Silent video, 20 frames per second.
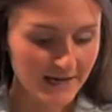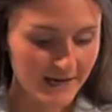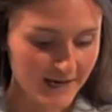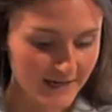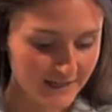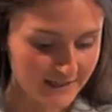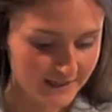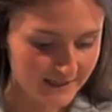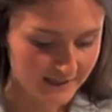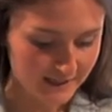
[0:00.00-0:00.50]

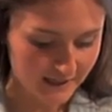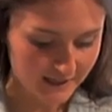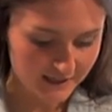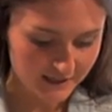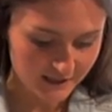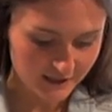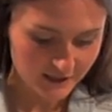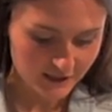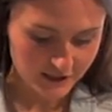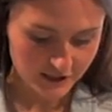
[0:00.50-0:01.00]
in
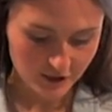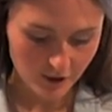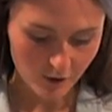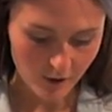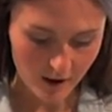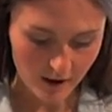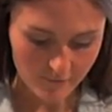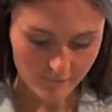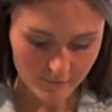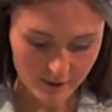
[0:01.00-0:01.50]
season, so
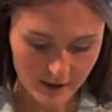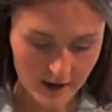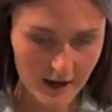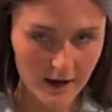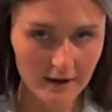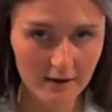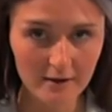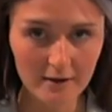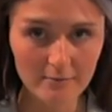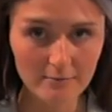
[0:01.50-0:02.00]
I've been
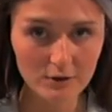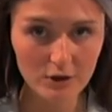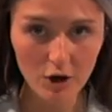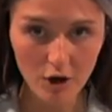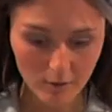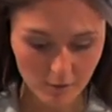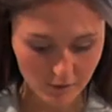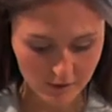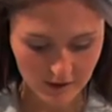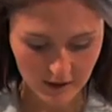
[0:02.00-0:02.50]
adding them to
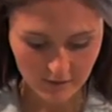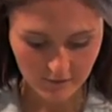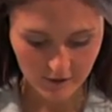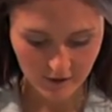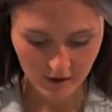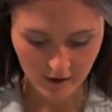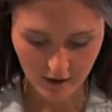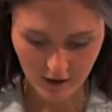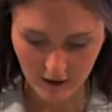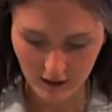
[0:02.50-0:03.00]
almost
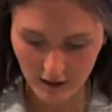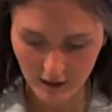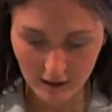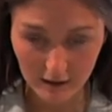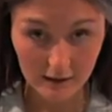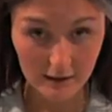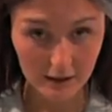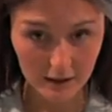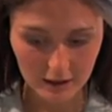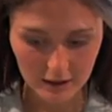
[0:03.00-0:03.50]
everything I
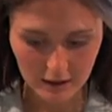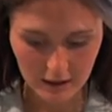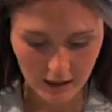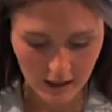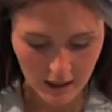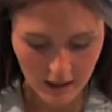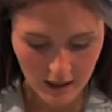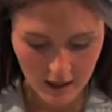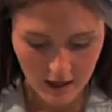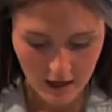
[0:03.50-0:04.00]
eat,
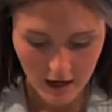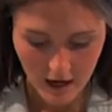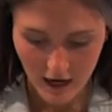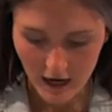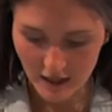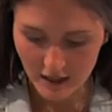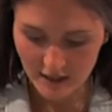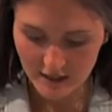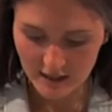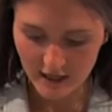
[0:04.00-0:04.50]
literally.
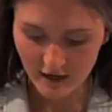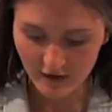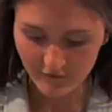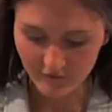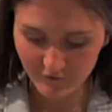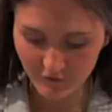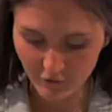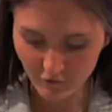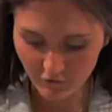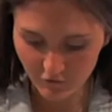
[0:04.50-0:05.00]
I just add a
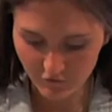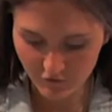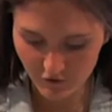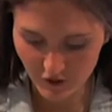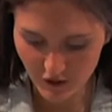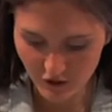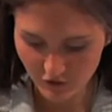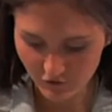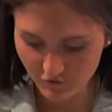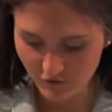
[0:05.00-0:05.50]
few
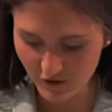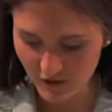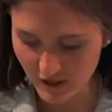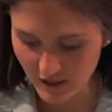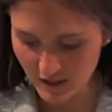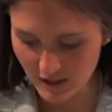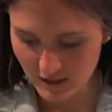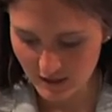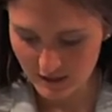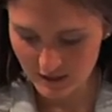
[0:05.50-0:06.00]
fresh
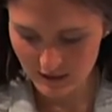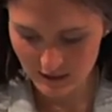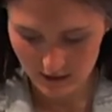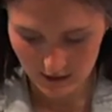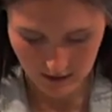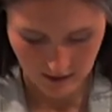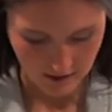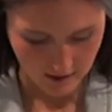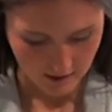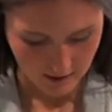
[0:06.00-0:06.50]
figs
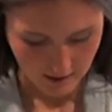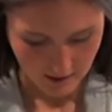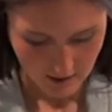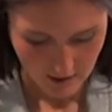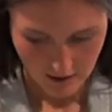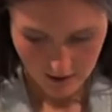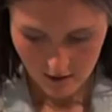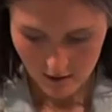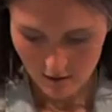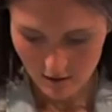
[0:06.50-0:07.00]

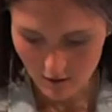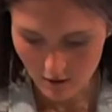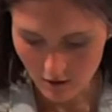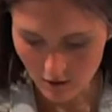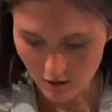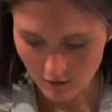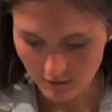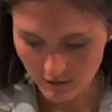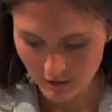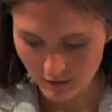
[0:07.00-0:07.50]

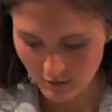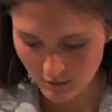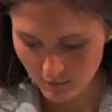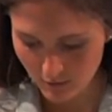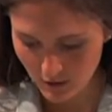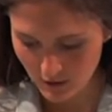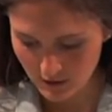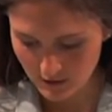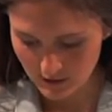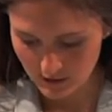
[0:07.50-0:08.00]
all around the
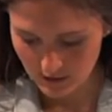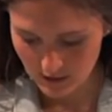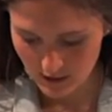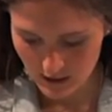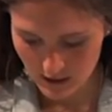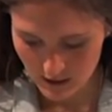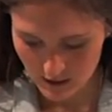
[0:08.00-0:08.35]
pasta.